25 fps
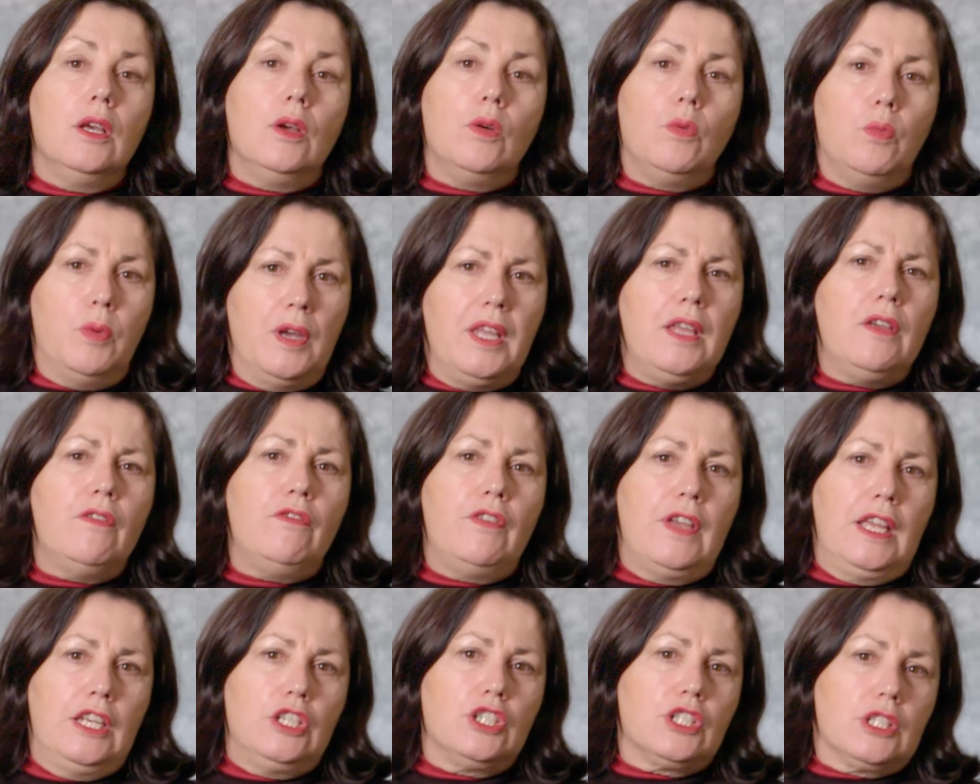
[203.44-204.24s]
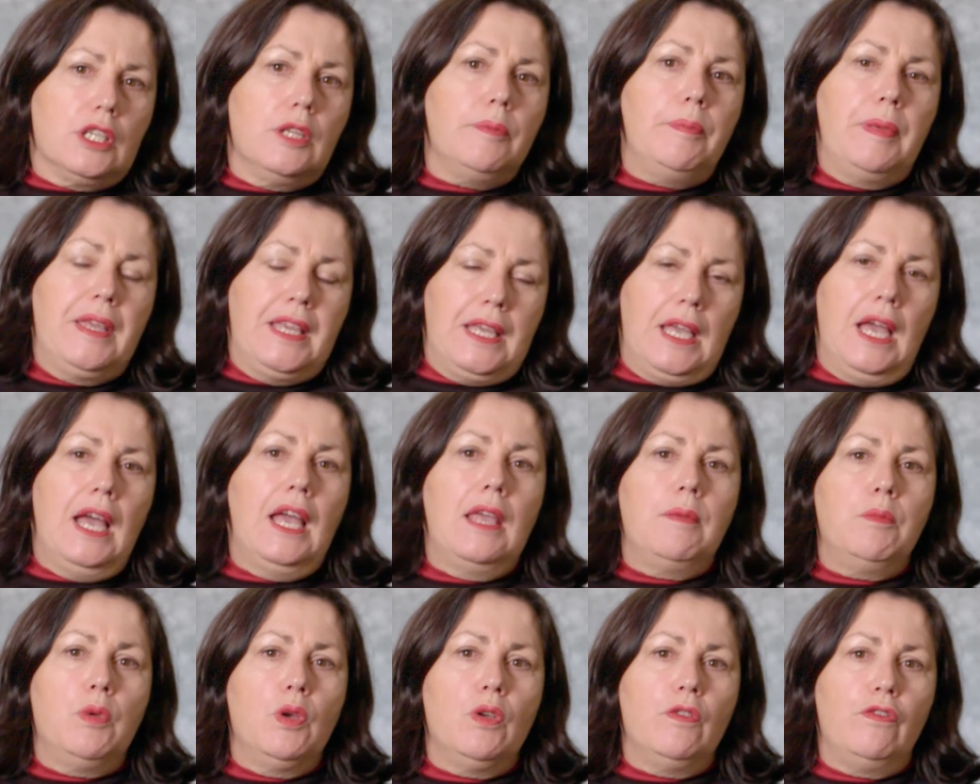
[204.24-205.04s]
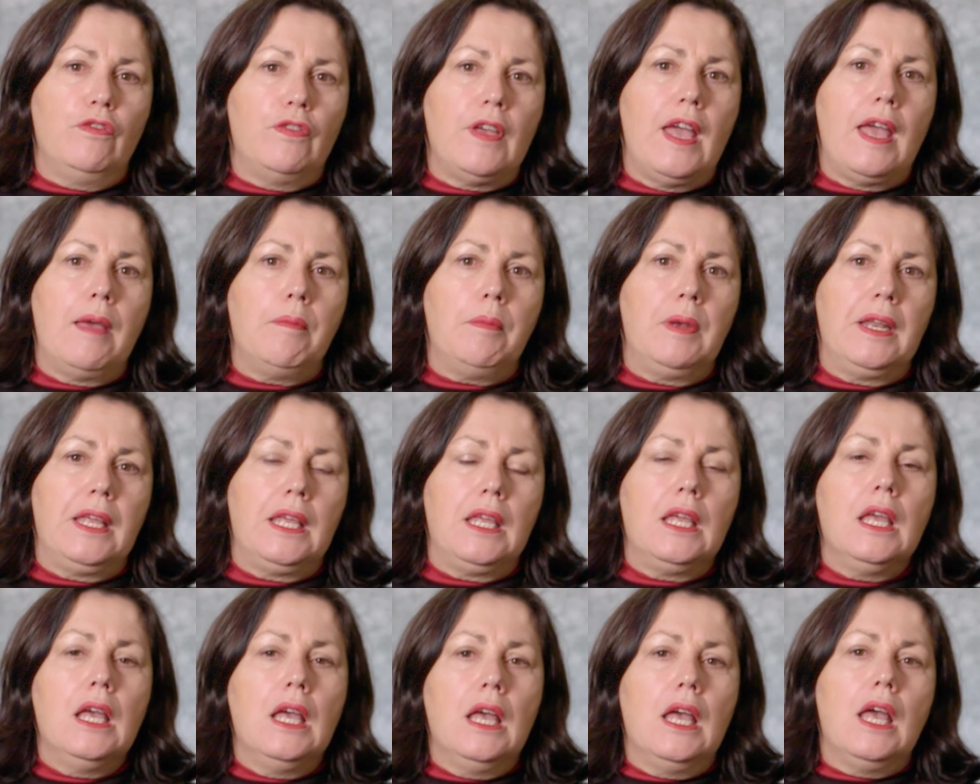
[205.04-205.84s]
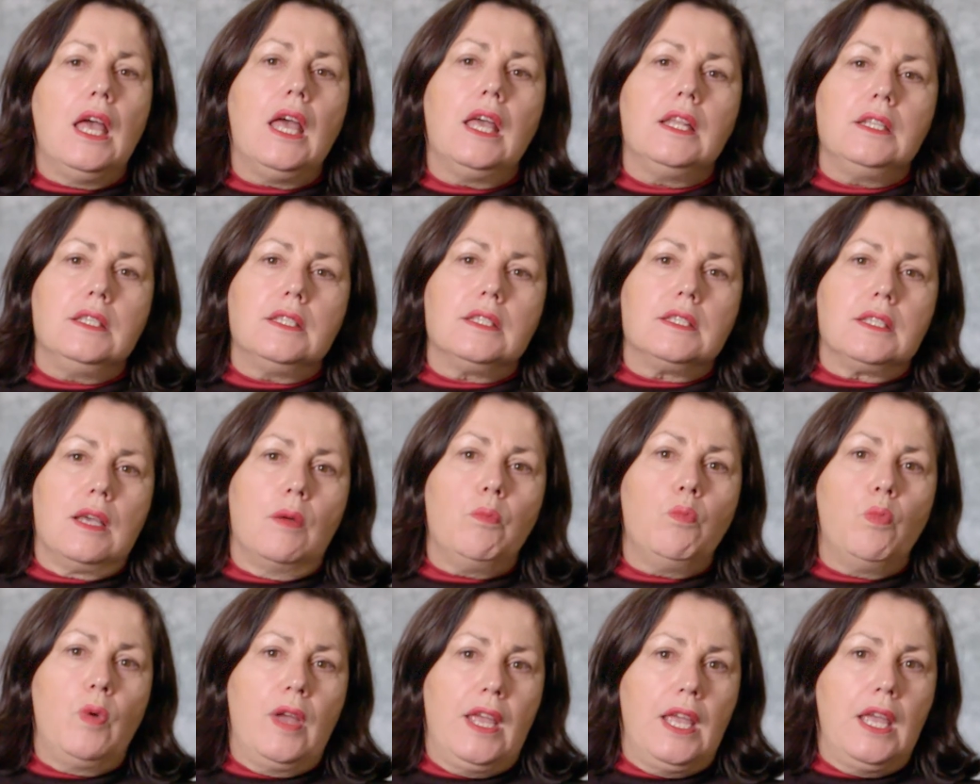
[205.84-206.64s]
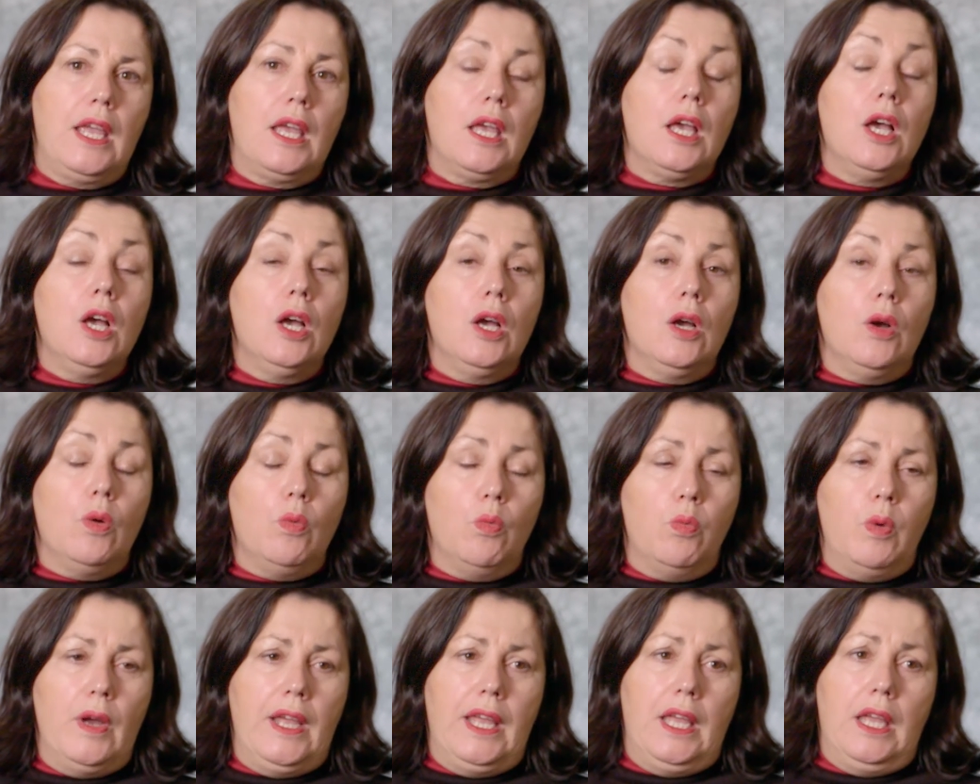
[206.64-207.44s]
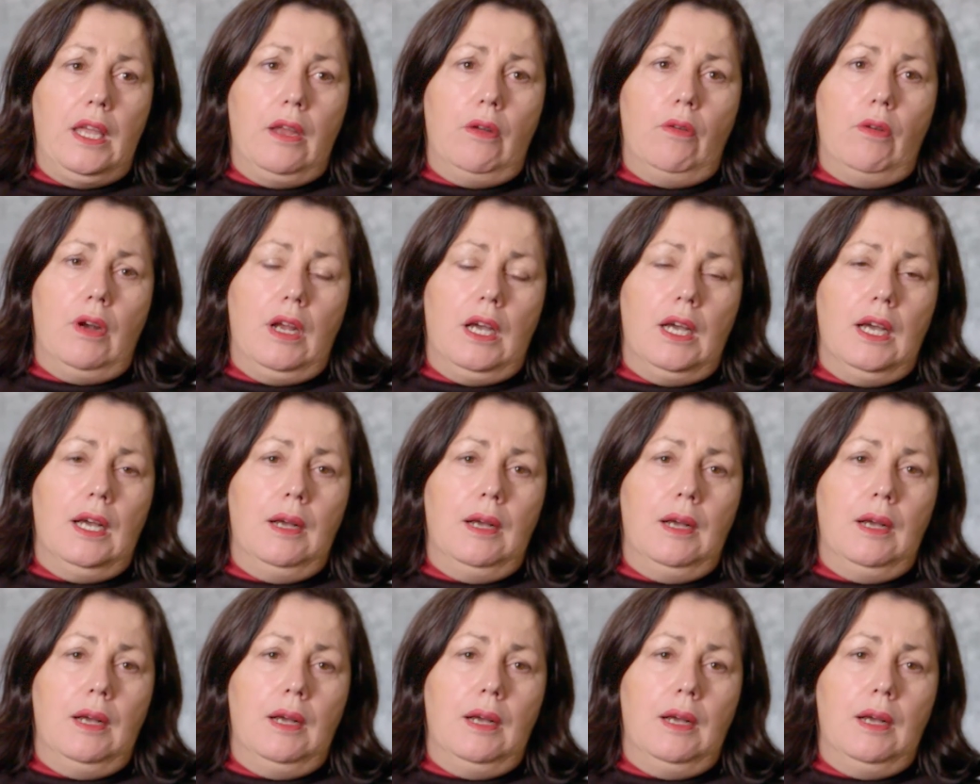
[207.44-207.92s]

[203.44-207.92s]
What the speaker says: we eventually became her family and somewhere where